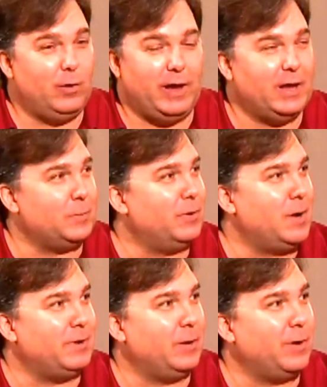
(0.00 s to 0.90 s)
Okay, in a
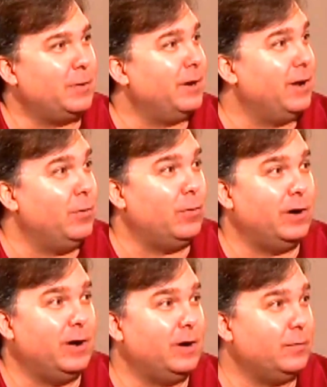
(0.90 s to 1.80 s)
property, we're going to go
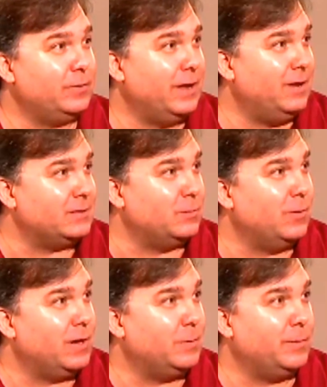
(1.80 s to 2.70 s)
100,000.
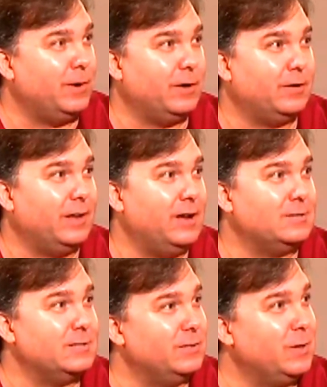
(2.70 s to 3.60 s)
One had been
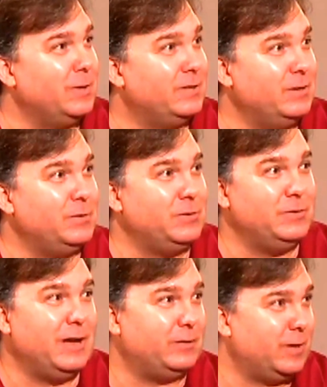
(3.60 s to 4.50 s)
100,000, two had been
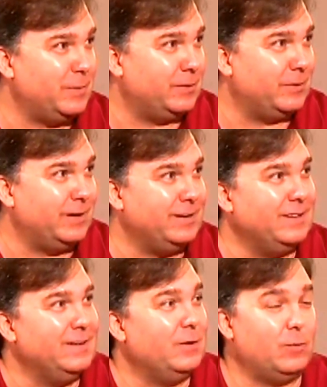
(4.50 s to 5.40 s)
two now, three had been three,
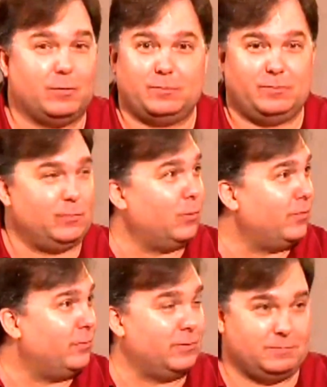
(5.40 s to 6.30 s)
or
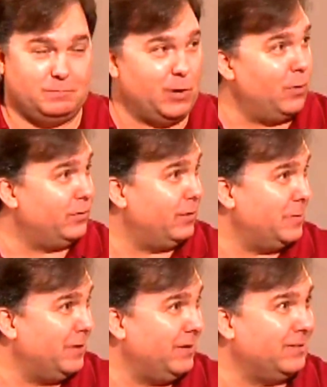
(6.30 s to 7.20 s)
go to the
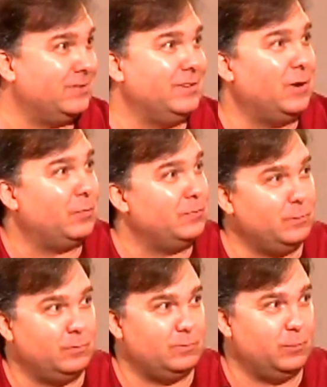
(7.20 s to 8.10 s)
millions.
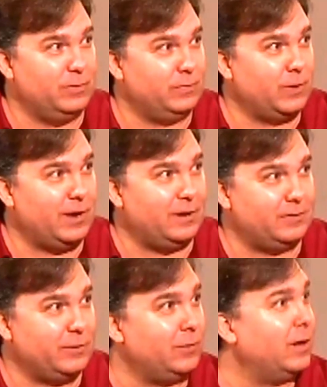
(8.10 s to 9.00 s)
We
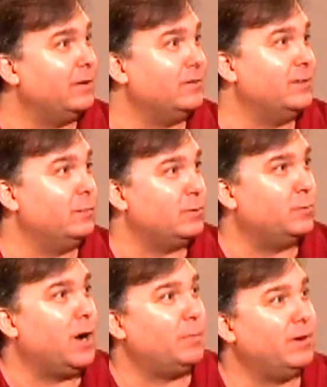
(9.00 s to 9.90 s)
saw a lot of distinguished
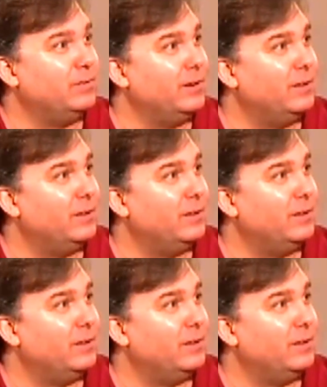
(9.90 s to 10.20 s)
properties.